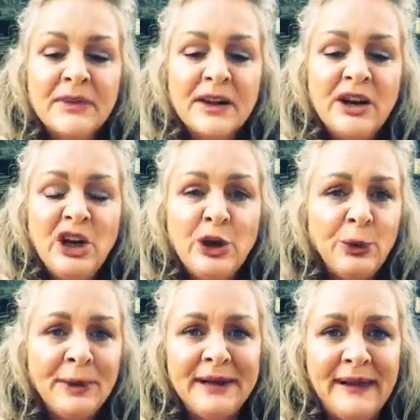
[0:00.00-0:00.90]

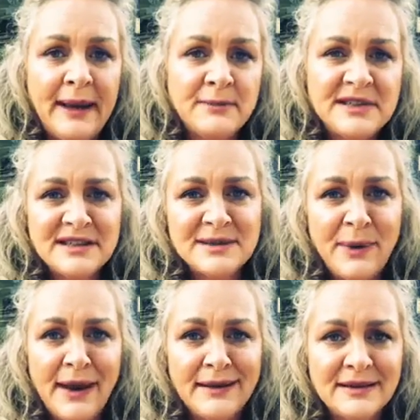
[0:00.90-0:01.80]
luminal empty
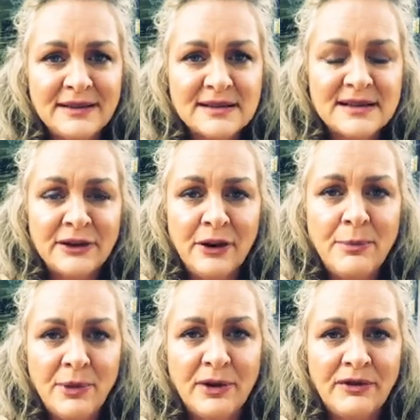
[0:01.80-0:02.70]
space, this 0
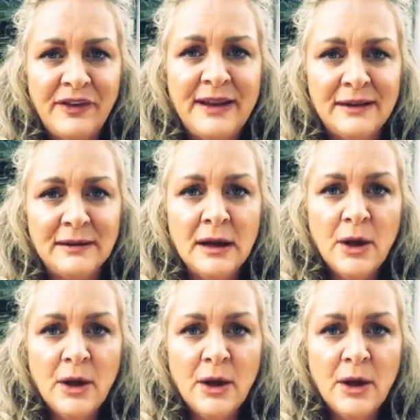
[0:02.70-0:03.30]
point field,